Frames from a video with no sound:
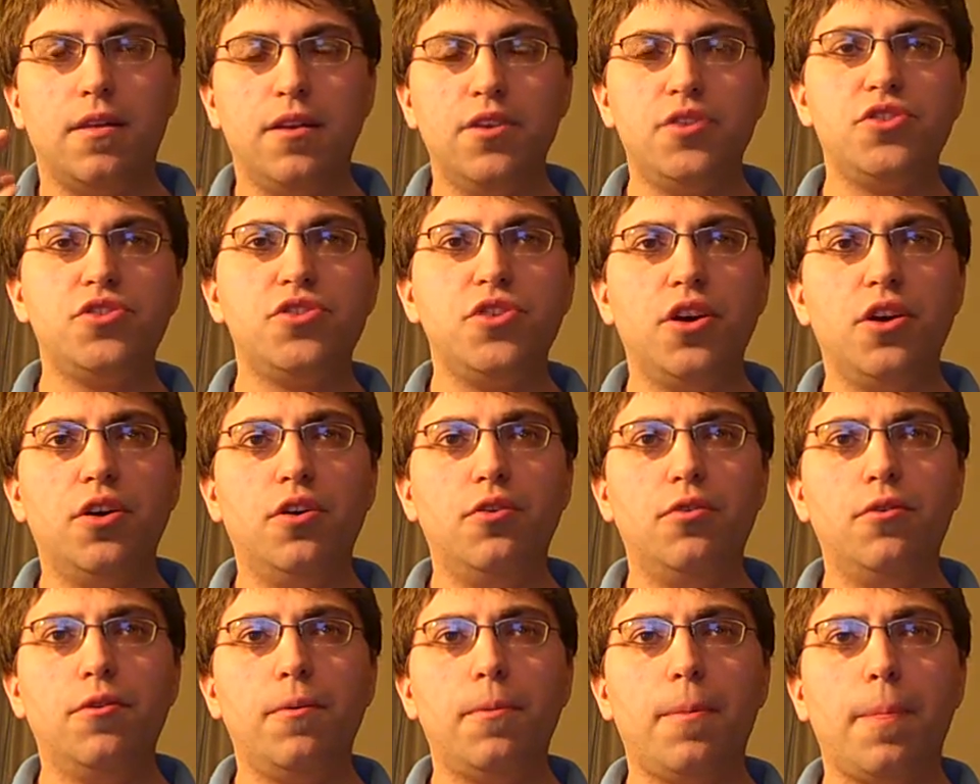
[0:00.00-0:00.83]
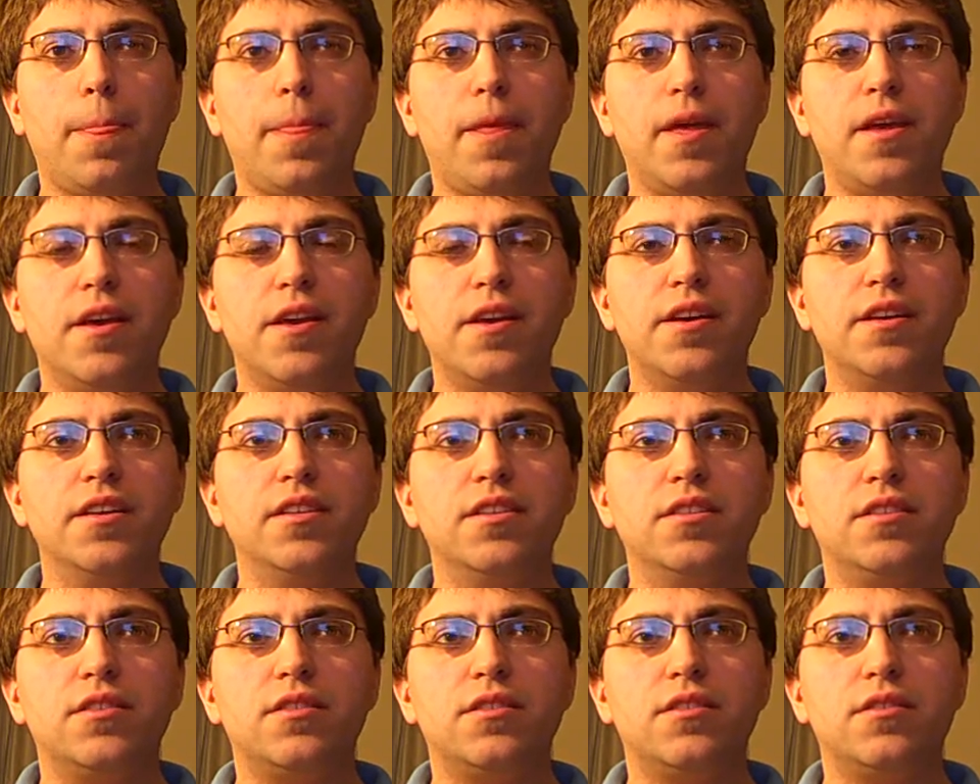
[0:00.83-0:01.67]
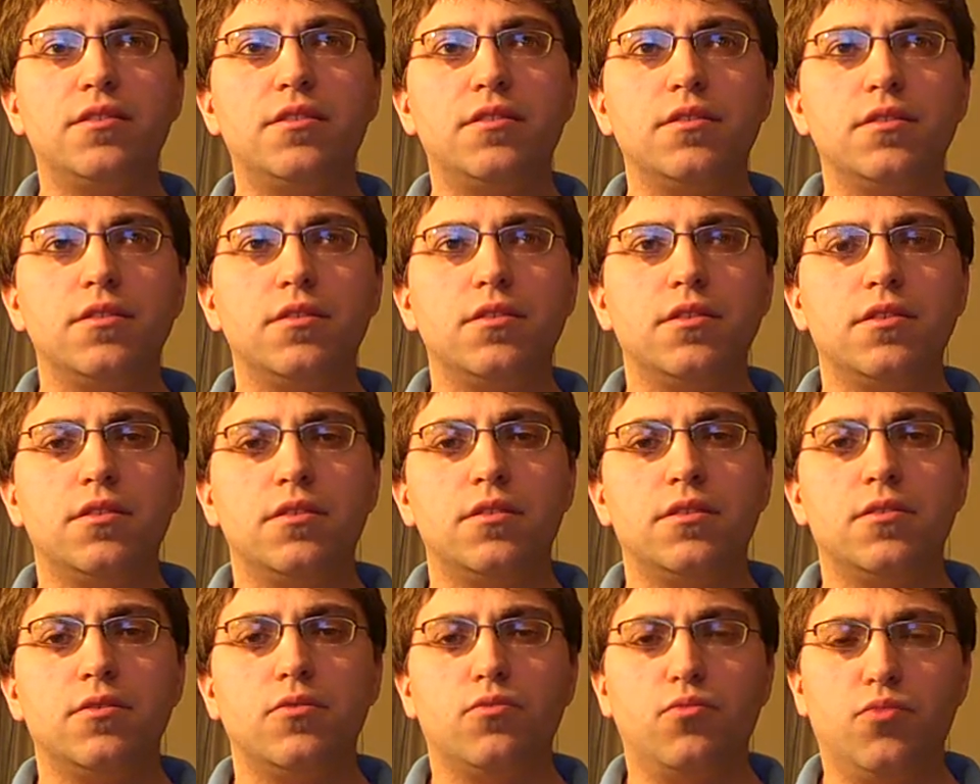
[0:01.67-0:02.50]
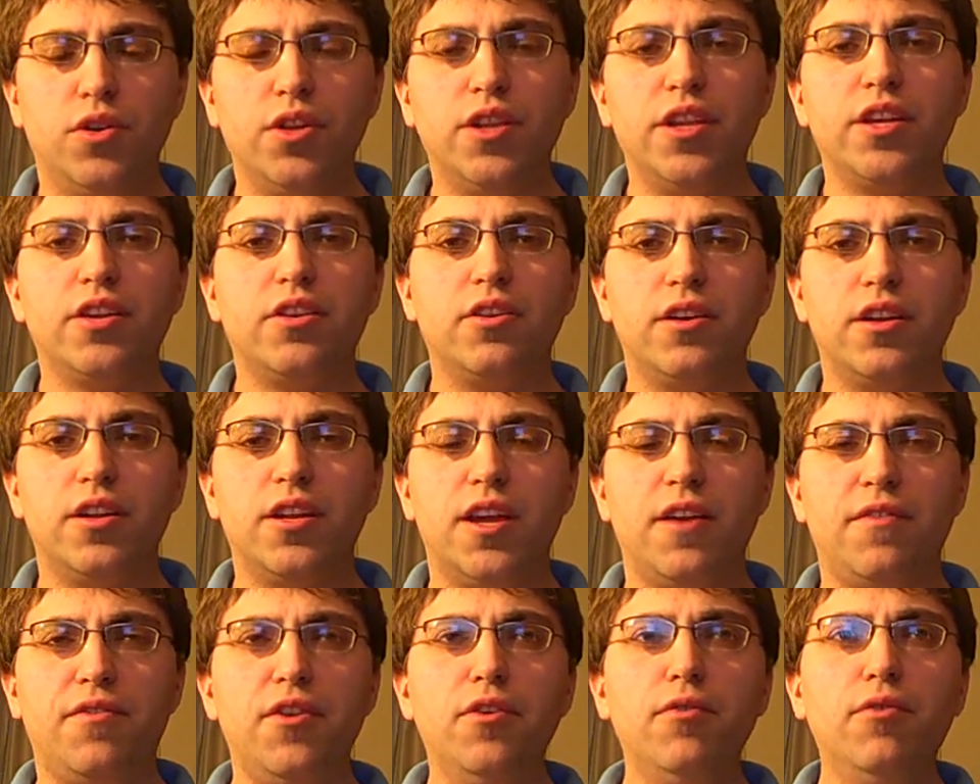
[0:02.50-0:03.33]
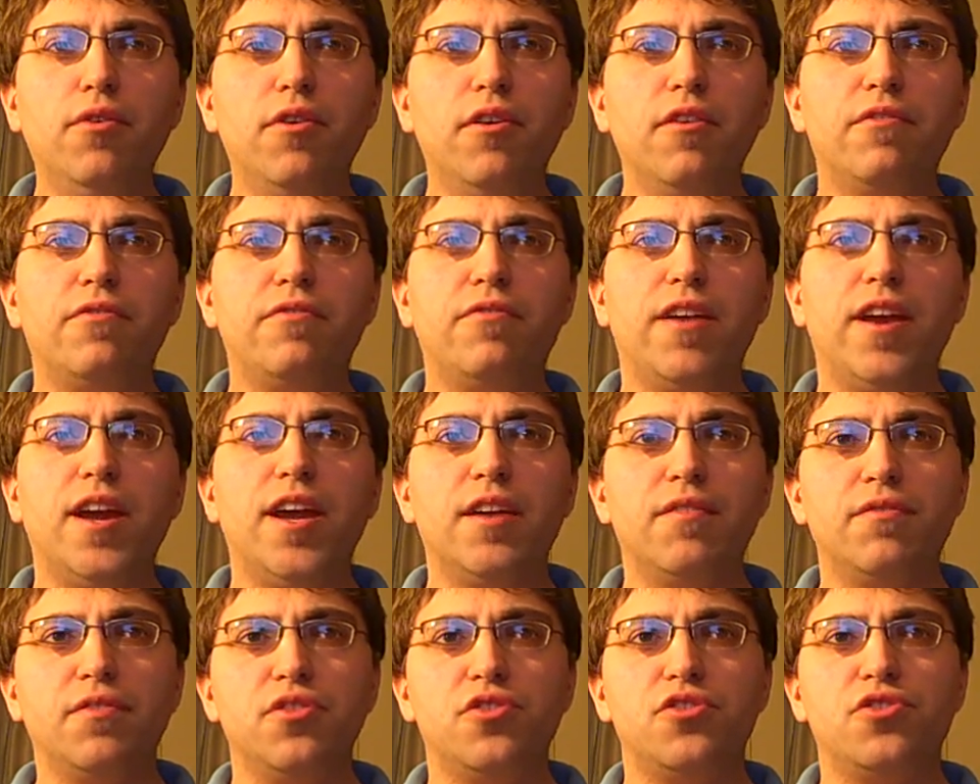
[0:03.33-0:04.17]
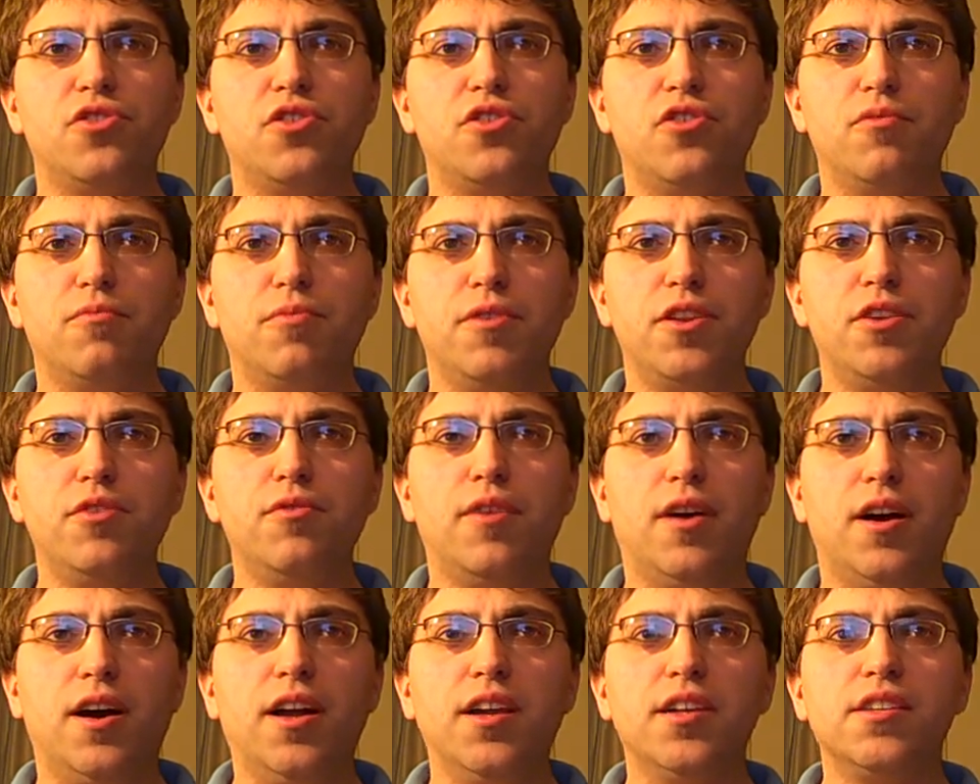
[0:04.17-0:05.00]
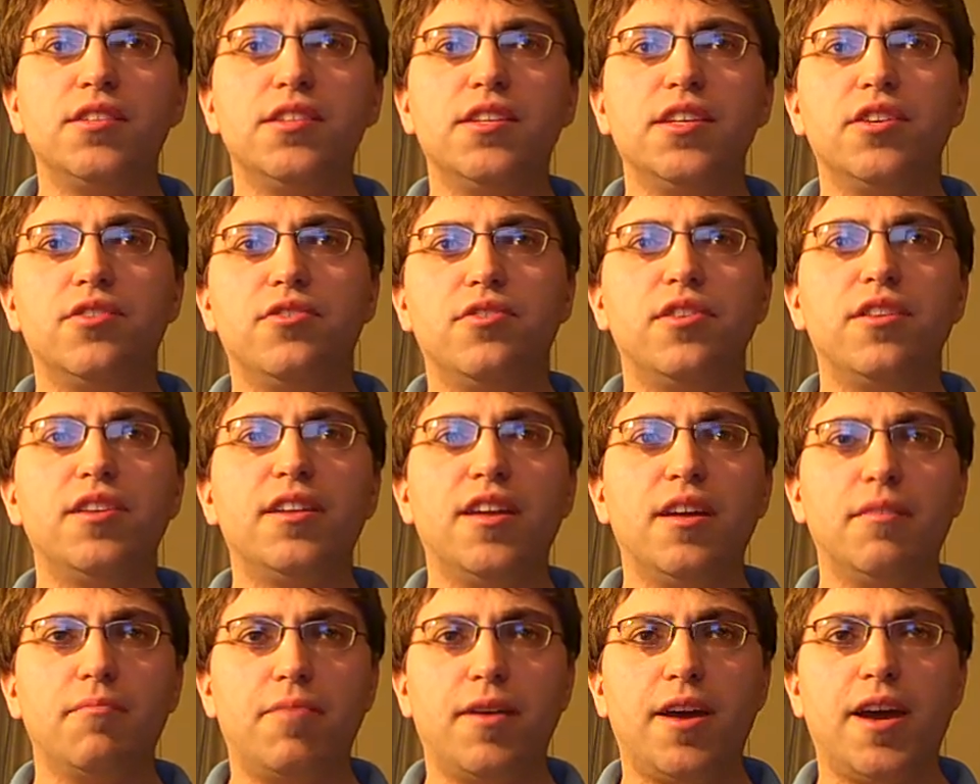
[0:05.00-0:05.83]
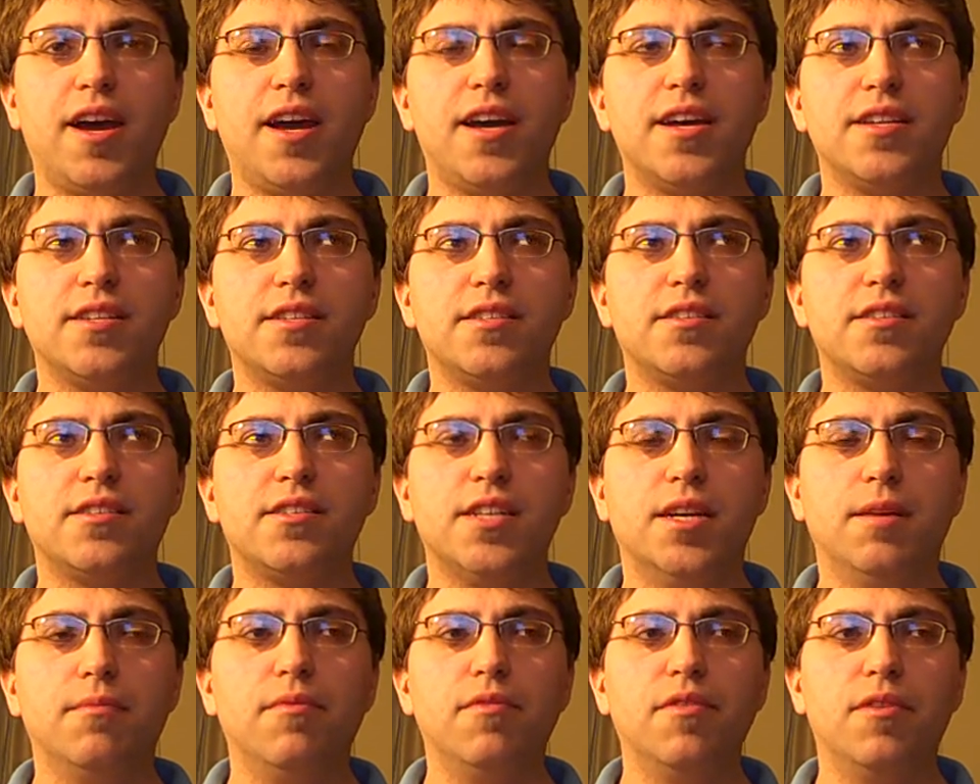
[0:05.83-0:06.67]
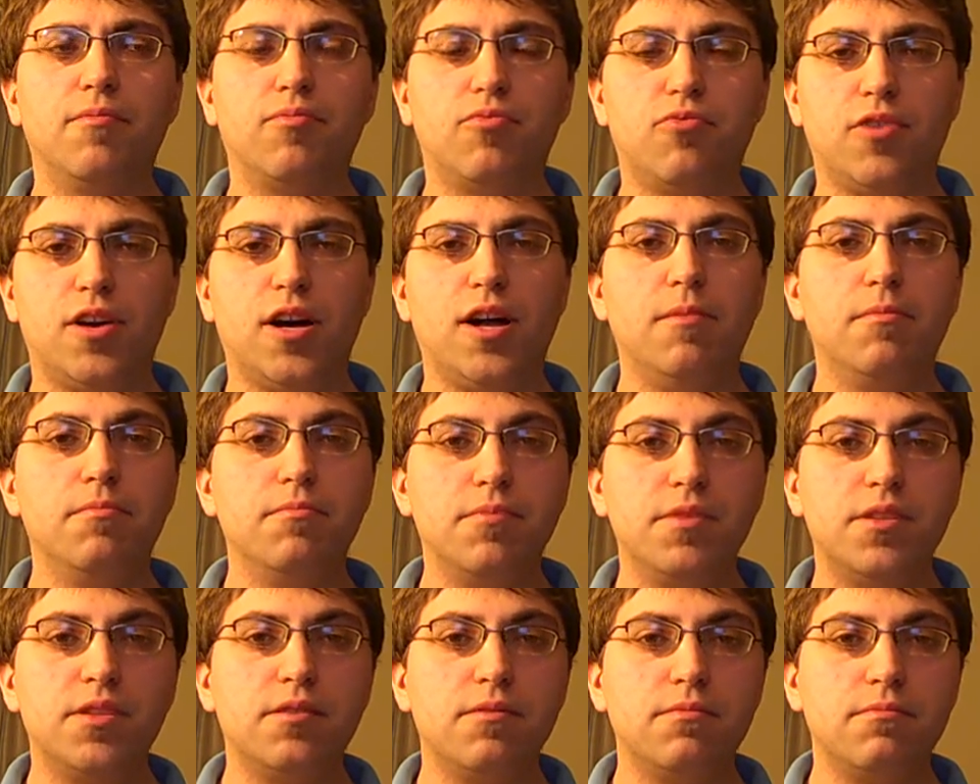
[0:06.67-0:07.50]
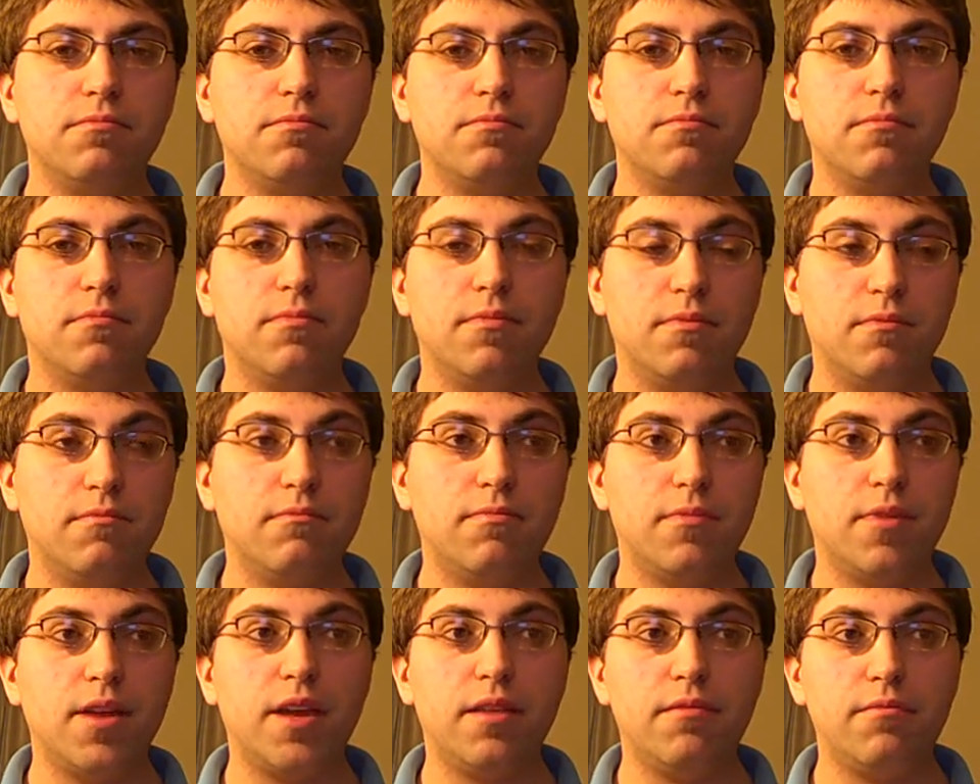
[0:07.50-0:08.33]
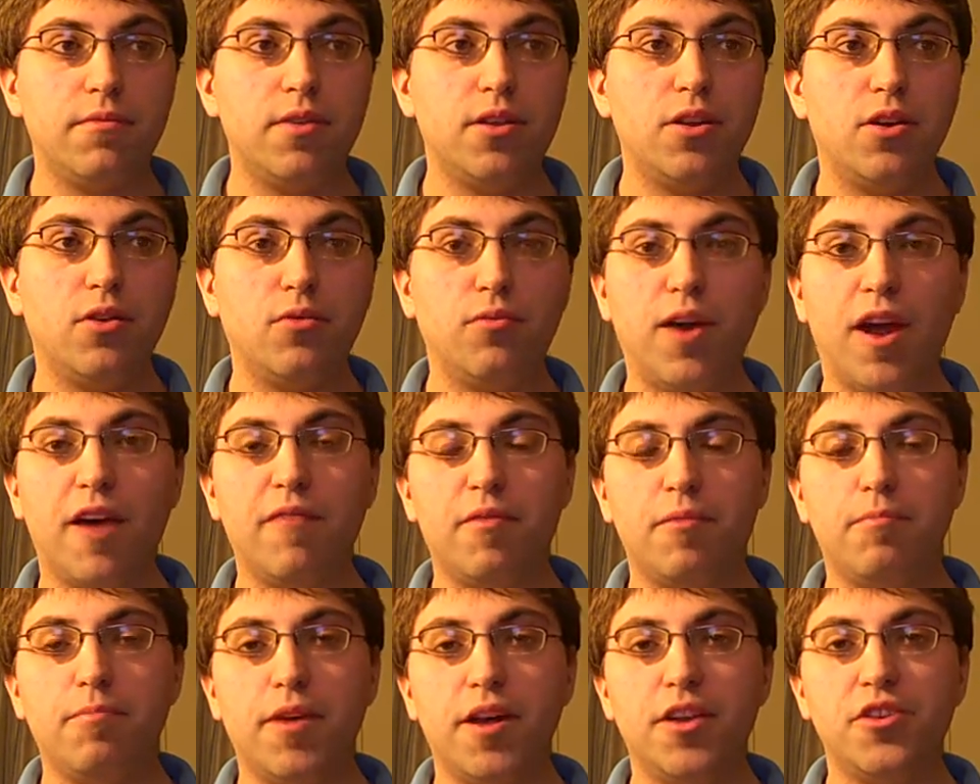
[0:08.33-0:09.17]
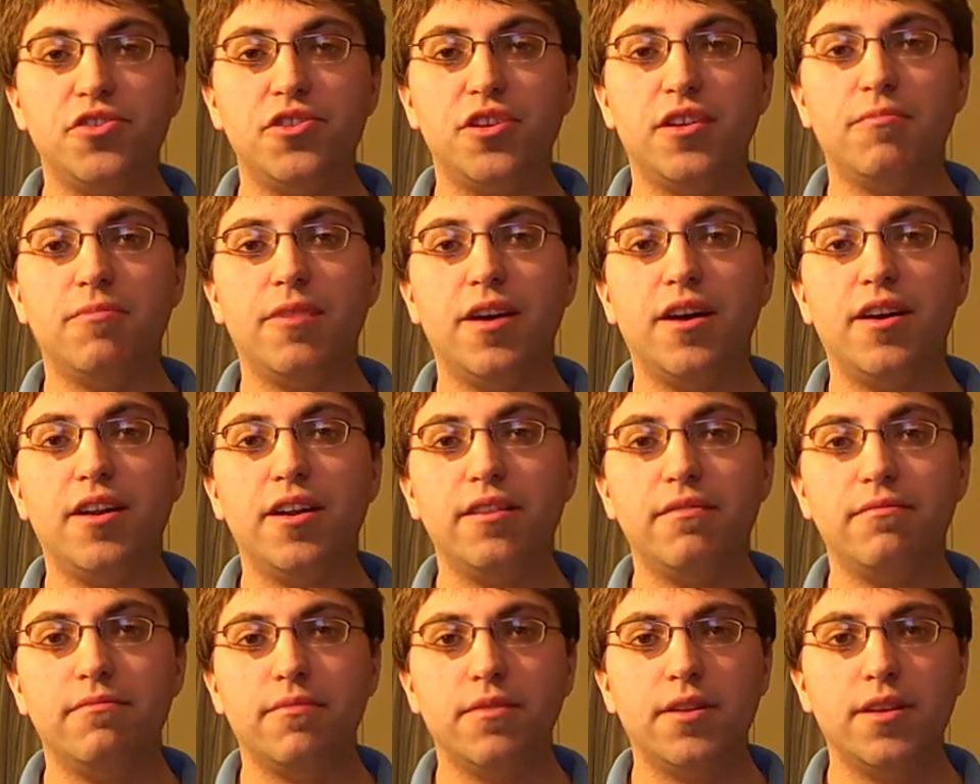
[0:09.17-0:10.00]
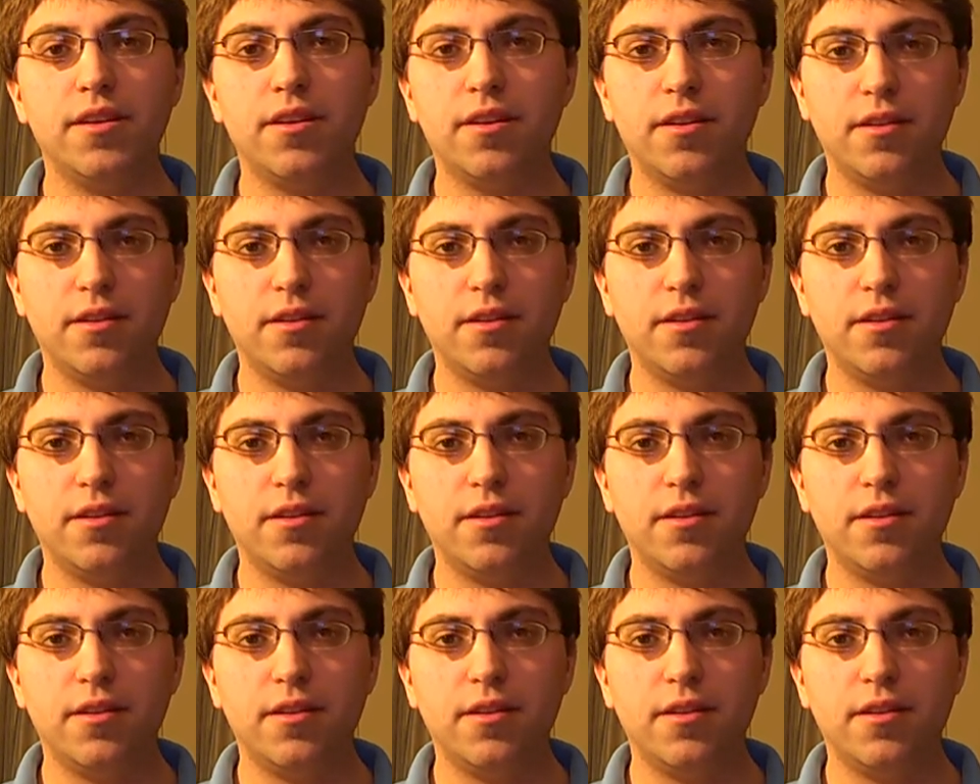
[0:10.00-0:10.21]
This show is really good. If you were a fan of the show, but you honestly couldn't get past some of the problems that, you know, have been mentioned about it,